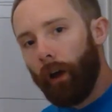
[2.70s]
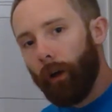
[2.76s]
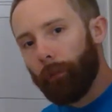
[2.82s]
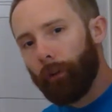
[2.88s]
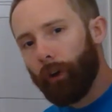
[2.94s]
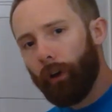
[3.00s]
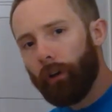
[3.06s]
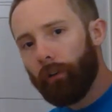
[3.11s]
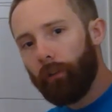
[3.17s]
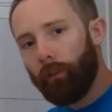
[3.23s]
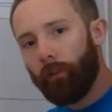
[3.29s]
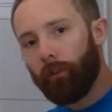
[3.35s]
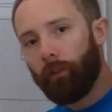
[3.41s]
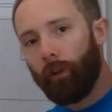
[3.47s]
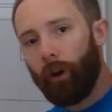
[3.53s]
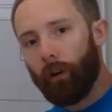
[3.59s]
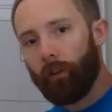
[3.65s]
I'm going to
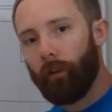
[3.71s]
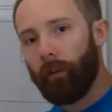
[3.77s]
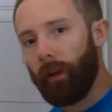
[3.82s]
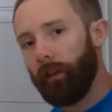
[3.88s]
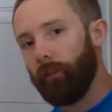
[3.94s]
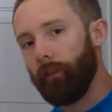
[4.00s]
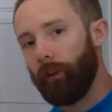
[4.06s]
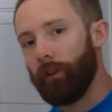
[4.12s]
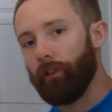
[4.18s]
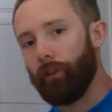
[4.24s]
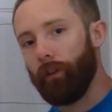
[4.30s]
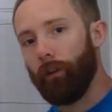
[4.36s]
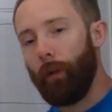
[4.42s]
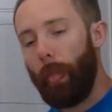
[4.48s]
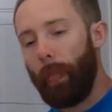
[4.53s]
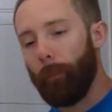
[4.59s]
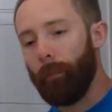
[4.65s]
start today's
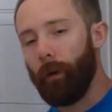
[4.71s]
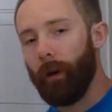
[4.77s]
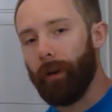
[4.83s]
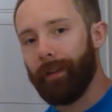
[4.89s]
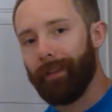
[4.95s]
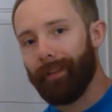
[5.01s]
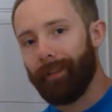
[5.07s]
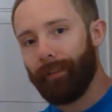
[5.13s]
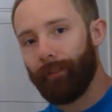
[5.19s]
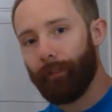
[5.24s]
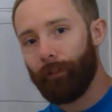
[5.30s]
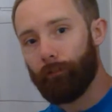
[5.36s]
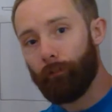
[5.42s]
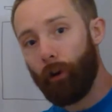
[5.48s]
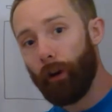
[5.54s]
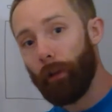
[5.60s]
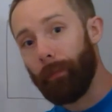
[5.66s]
session by
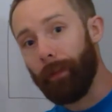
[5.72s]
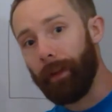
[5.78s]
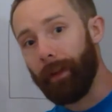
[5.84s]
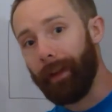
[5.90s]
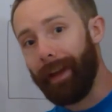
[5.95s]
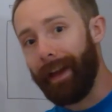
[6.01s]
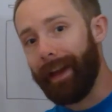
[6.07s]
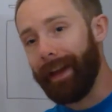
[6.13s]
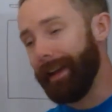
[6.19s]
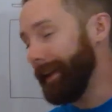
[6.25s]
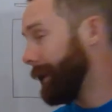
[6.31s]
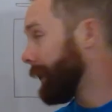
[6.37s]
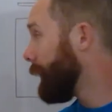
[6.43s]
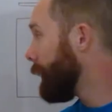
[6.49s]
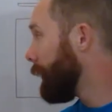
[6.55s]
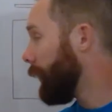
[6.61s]
describing a